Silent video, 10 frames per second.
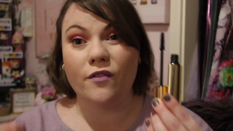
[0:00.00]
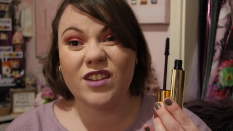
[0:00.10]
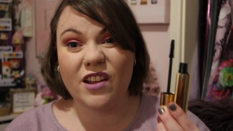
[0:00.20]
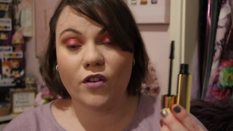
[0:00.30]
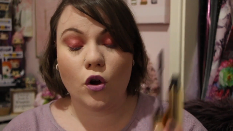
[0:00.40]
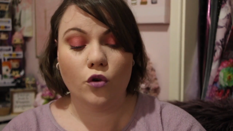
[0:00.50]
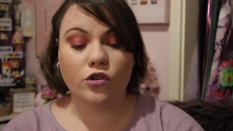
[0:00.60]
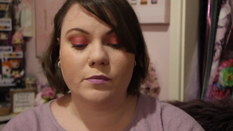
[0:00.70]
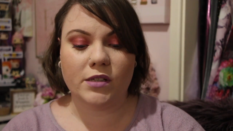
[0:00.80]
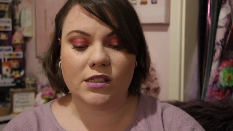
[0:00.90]
I've never
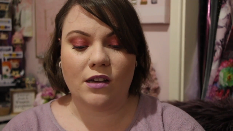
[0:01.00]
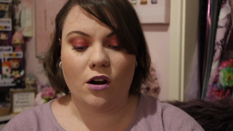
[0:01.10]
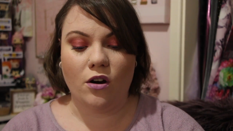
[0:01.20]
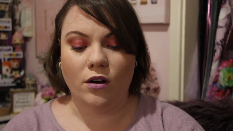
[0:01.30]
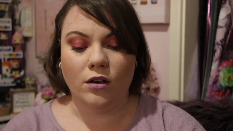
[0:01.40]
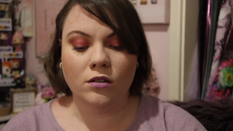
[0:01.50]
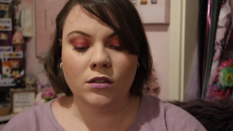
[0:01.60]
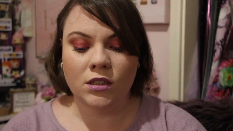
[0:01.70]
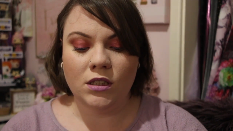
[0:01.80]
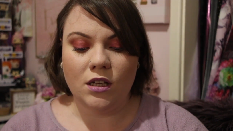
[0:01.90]
owned a mascara
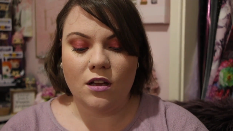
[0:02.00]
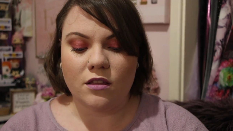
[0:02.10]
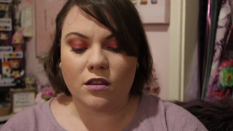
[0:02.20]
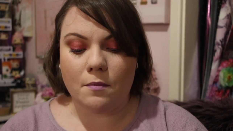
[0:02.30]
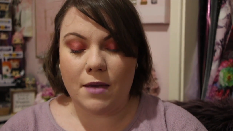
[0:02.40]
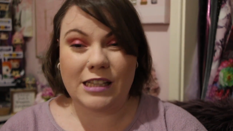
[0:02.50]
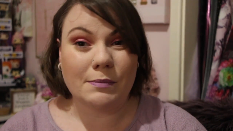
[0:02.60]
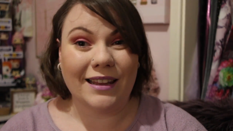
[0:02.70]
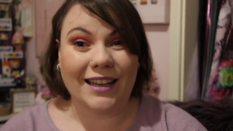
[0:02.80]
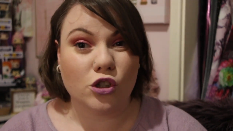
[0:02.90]
that makes
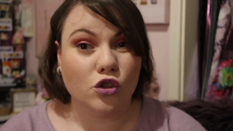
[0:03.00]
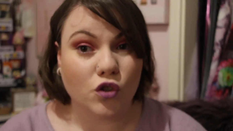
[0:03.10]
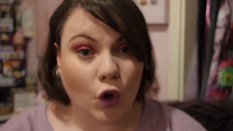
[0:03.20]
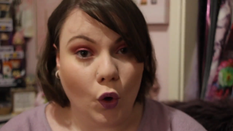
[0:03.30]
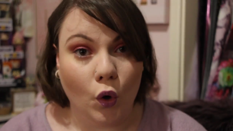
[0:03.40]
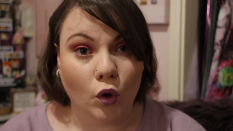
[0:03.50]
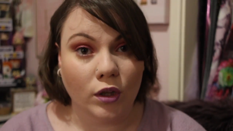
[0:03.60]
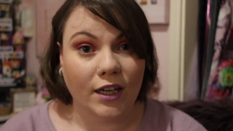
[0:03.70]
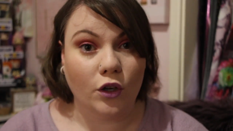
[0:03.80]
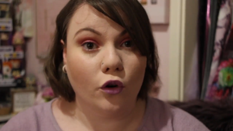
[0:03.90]
my lashes
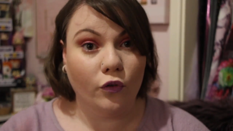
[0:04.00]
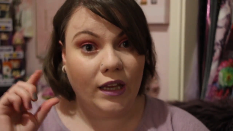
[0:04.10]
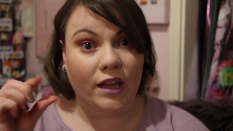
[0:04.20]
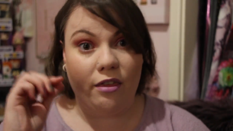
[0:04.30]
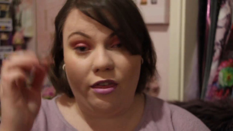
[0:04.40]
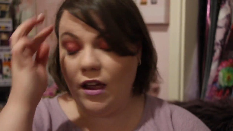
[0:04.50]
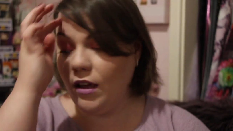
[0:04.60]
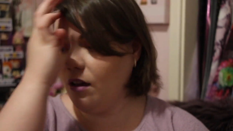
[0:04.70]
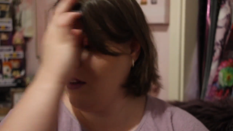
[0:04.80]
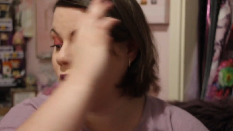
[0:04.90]
curl and go really
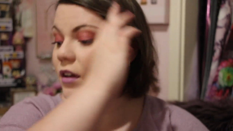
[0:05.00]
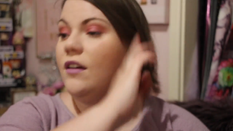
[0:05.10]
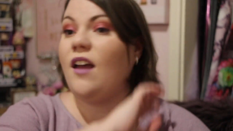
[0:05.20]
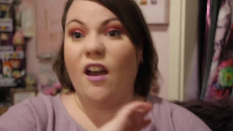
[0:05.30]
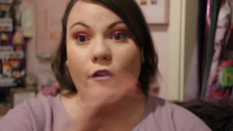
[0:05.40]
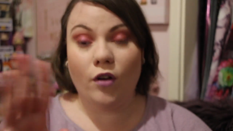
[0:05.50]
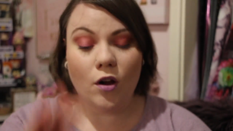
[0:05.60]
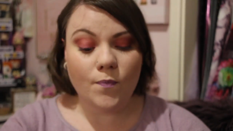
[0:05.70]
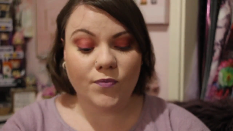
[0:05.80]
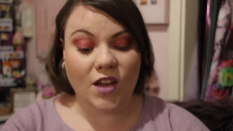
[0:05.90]
thick. ever,